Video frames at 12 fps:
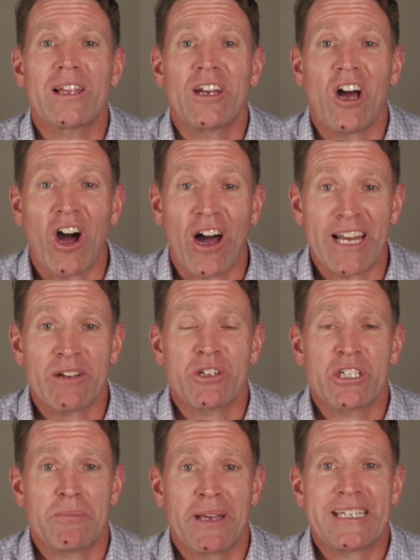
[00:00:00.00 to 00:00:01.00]
and highly
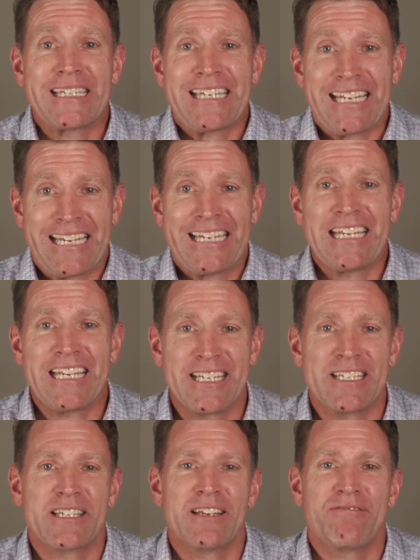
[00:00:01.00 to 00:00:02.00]
respected in
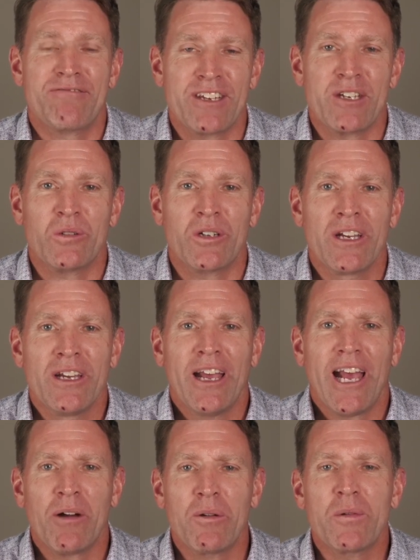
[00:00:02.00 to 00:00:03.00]
his field.
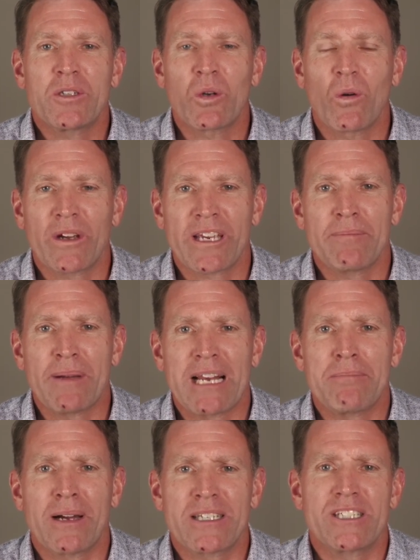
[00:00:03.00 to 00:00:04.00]
And we were talking about
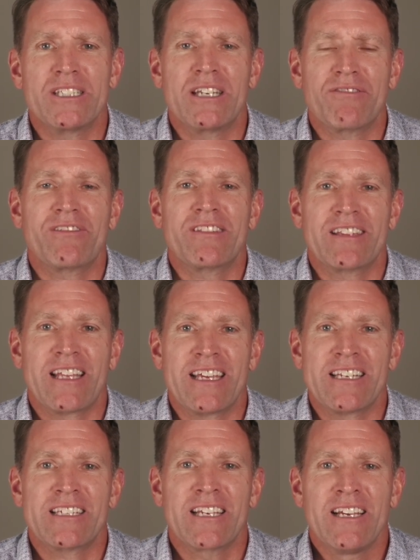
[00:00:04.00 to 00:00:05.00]
a bunch of different
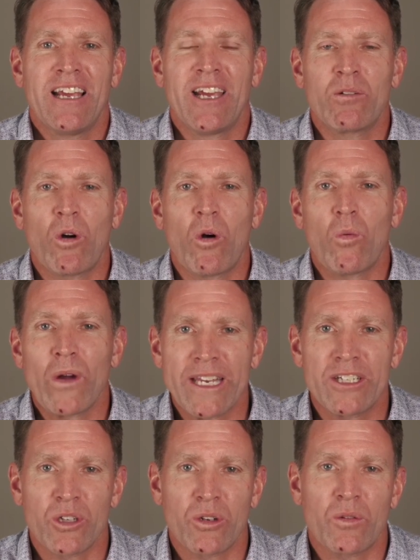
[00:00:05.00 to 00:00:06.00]
things and what we're
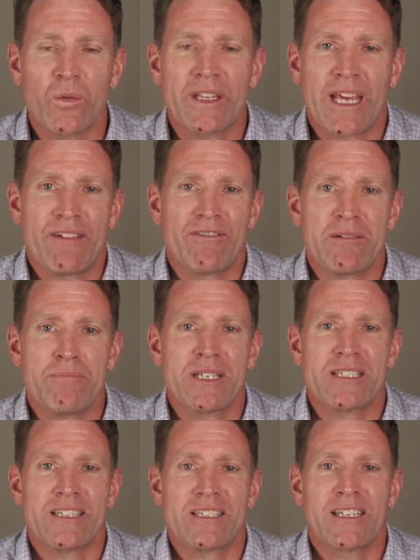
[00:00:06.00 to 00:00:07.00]
doing with Heaven and
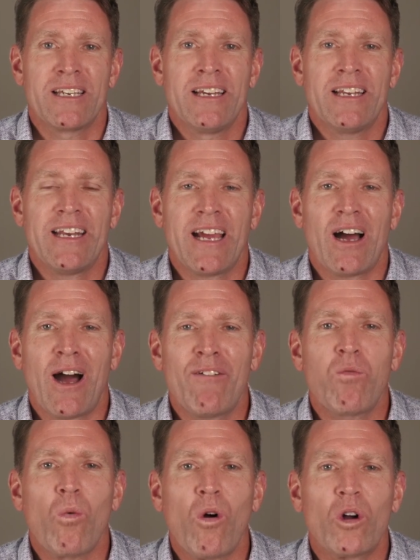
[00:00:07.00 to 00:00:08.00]
Business. Now, I've
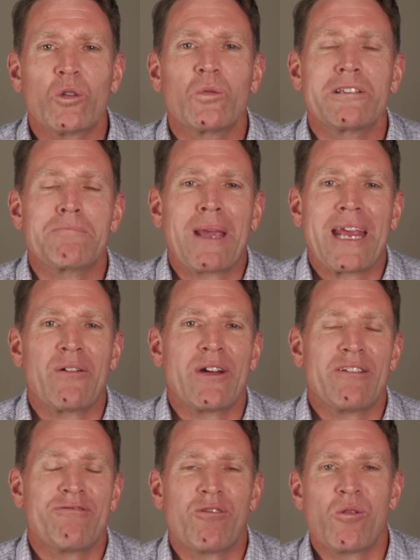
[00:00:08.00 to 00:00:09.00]
walked with
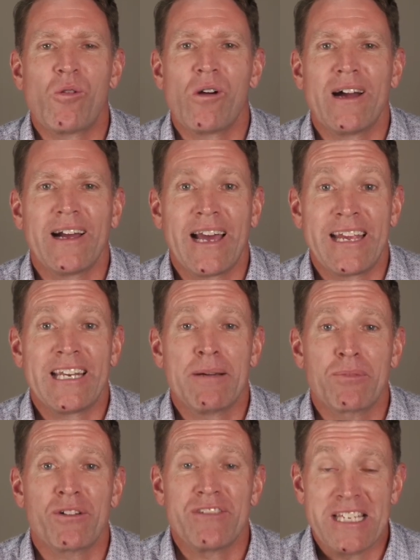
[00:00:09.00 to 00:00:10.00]
Perry for a
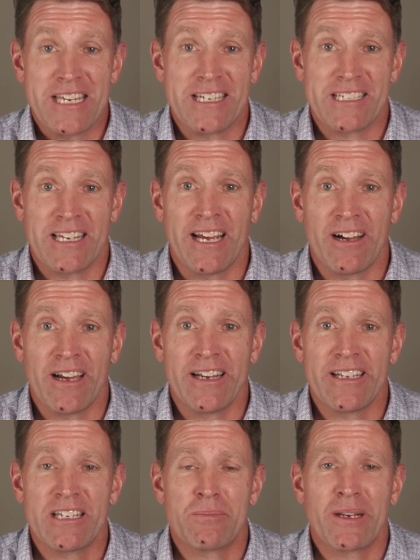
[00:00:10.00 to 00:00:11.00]
number of years now, and
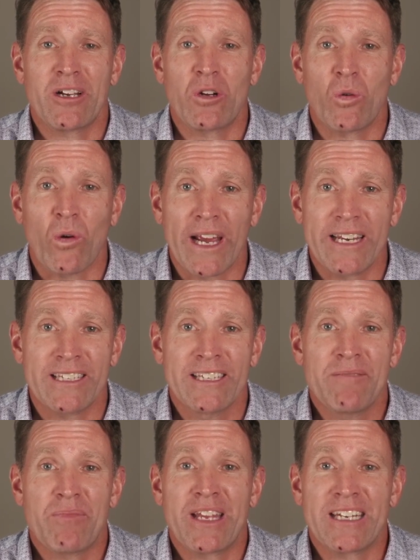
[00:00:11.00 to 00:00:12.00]
he's been a great
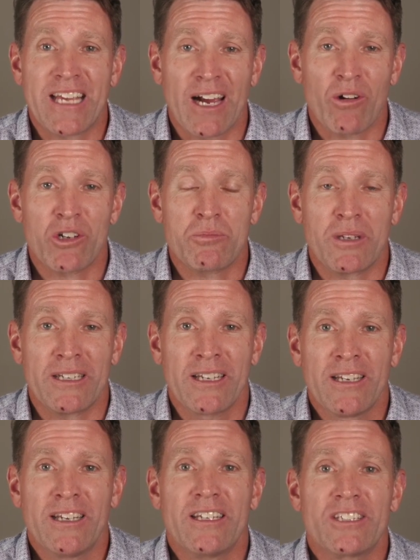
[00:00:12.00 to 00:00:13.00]
encouragement.
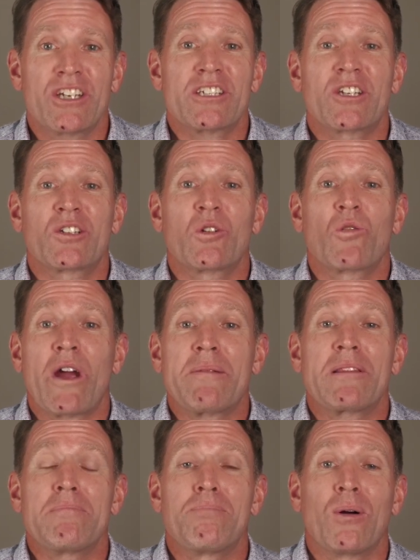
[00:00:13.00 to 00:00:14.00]
Just grab
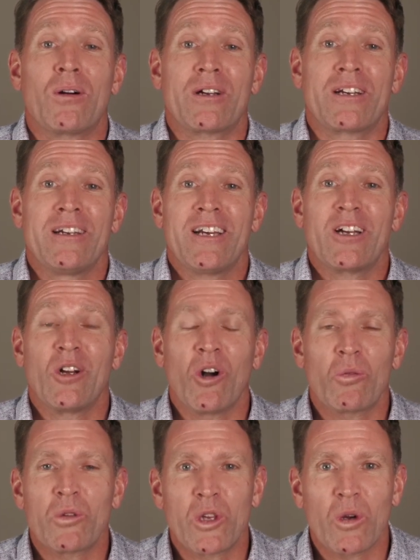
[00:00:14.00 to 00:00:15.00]
the book,
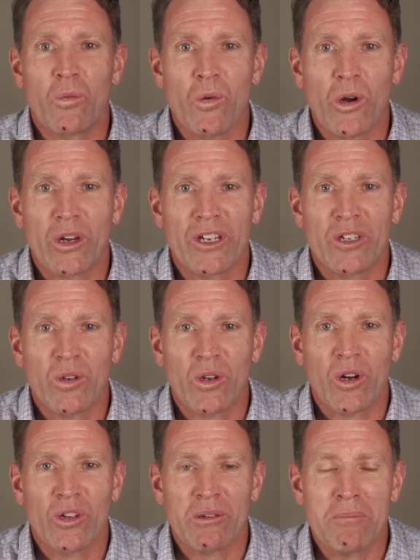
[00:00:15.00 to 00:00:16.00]
God With You at Work, and you
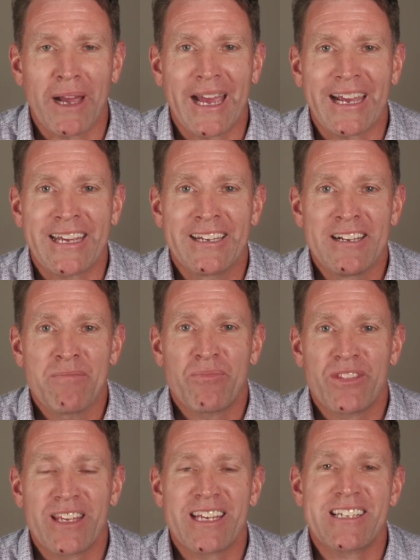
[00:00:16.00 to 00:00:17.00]
look on the back.
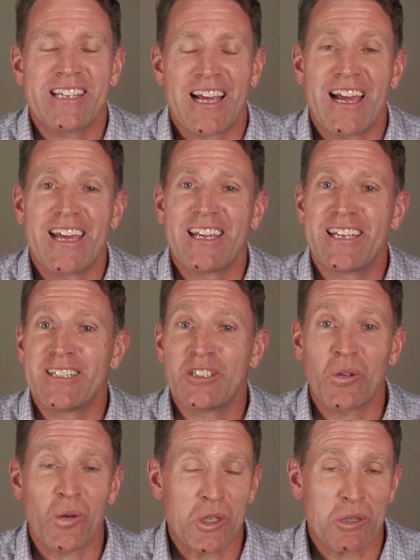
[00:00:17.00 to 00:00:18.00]
There's a
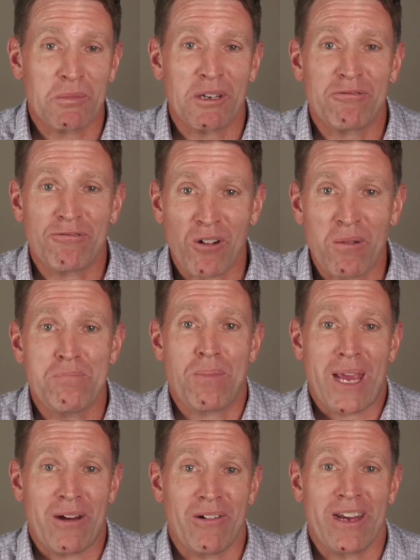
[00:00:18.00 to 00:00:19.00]
endorsement from
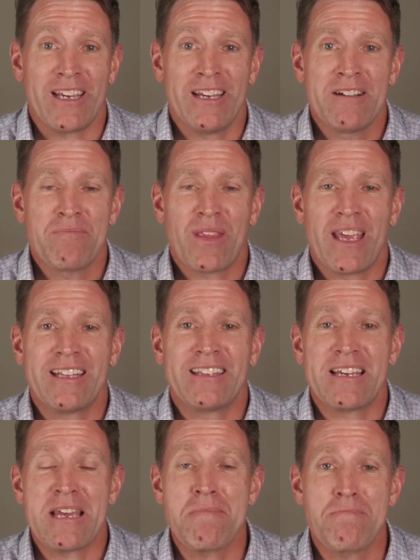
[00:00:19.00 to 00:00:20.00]
Perry and
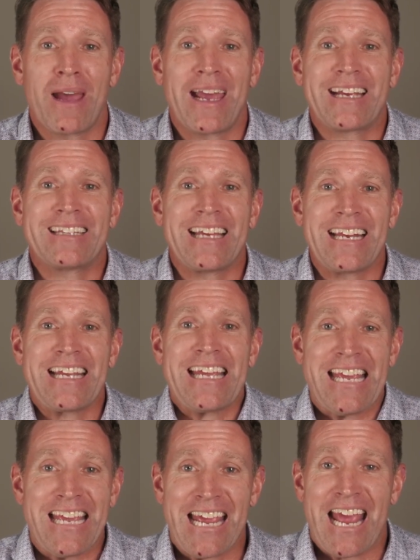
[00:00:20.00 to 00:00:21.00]
the impact that
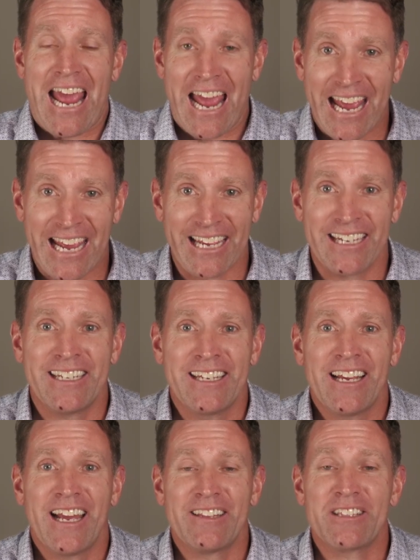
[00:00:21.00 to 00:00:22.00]
he had
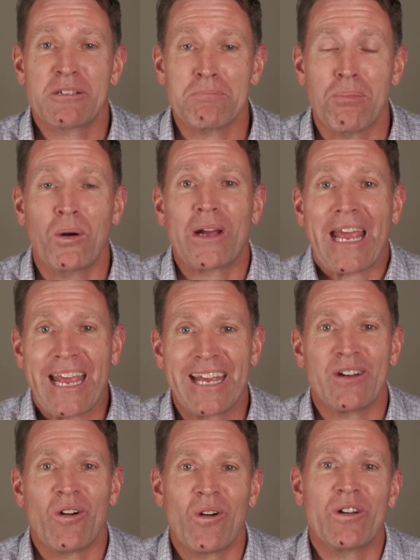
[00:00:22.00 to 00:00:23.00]
and this book
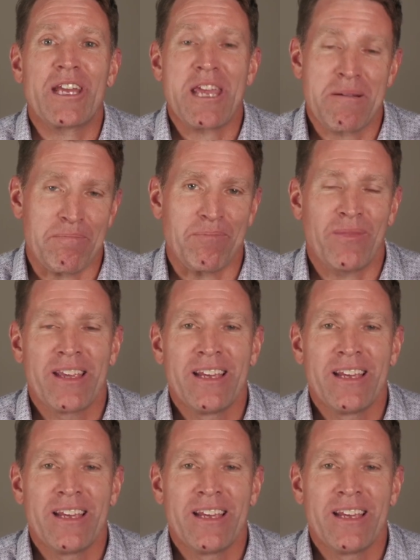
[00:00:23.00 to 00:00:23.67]
had on him.